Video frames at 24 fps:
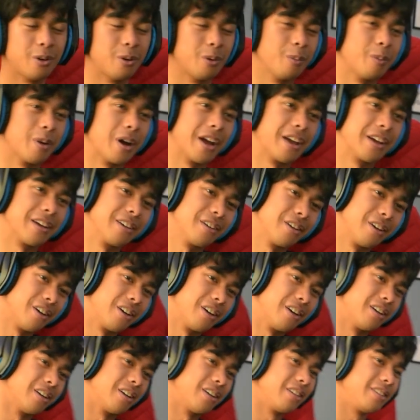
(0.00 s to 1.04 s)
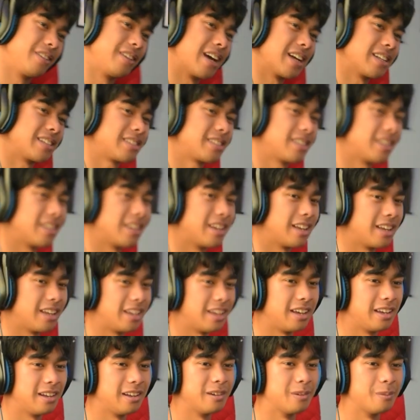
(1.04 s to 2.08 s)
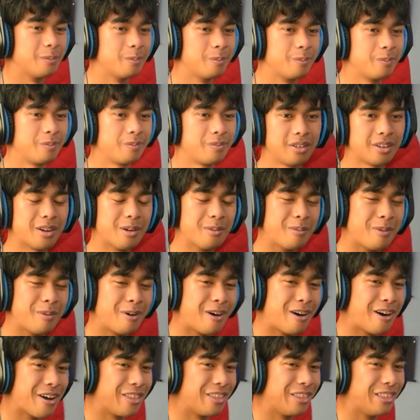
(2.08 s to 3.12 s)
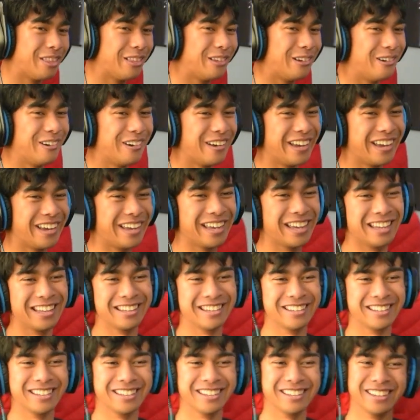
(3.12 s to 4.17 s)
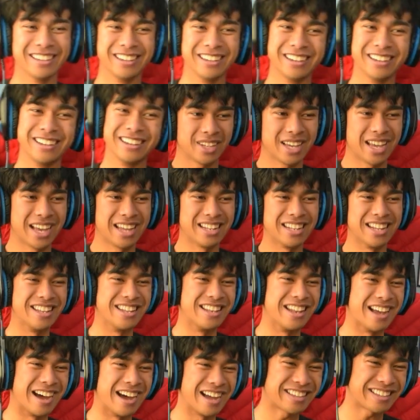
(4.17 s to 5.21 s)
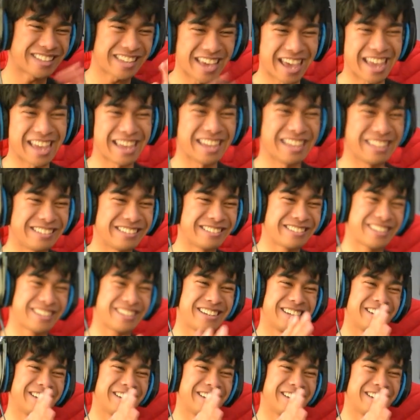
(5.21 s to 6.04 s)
Oh my god, that's gonna hit him. Come on, Loid. And a nut cake?